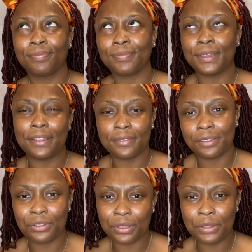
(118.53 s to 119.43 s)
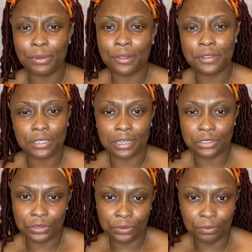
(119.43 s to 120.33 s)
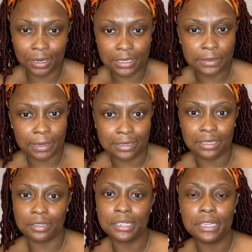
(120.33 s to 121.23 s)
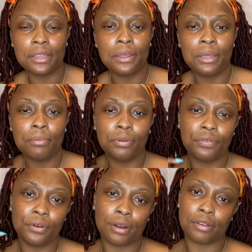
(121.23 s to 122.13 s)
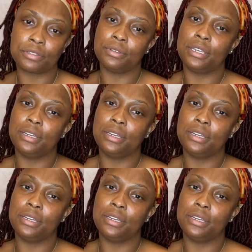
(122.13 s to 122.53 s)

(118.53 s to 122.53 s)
It's been closer to like 2 months basically before I was going to get